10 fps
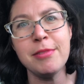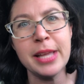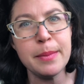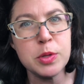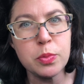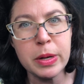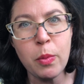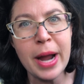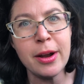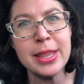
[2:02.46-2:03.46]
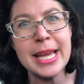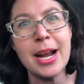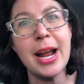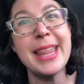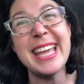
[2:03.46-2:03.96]
lamps rewired
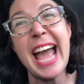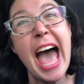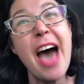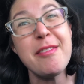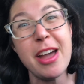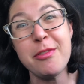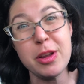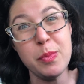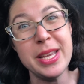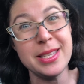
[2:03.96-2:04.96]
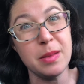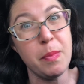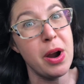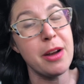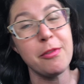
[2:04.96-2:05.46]
there, and they have every piece and
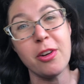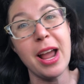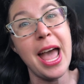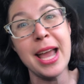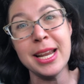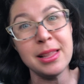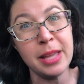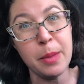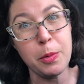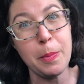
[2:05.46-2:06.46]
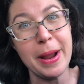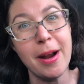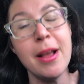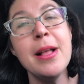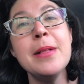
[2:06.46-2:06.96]
part for any lamp
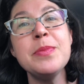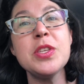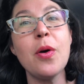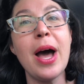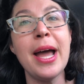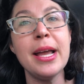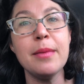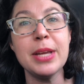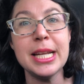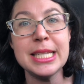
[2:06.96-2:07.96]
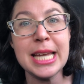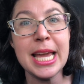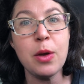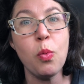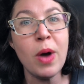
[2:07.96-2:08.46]
repair. So I am going to
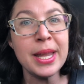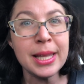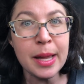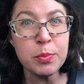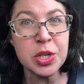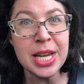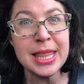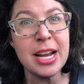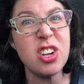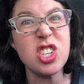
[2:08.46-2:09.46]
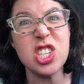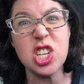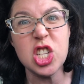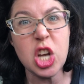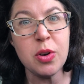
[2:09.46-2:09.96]
take one lampshade there just
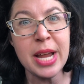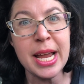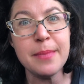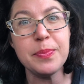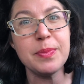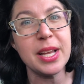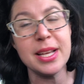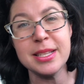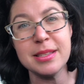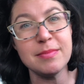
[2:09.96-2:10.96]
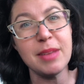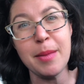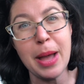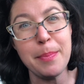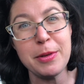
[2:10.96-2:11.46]
to donate, because
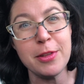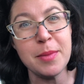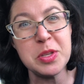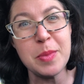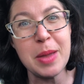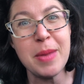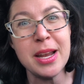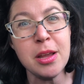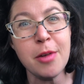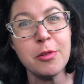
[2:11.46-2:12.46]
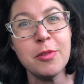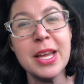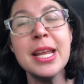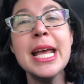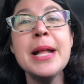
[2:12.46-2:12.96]
I'm happy for them to make money off of
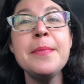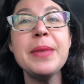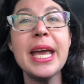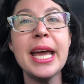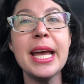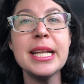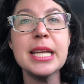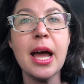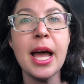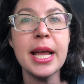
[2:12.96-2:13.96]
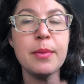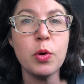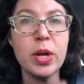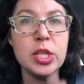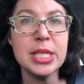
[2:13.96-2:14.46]
it. And I am
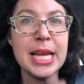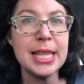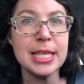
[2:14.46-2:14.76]
going to take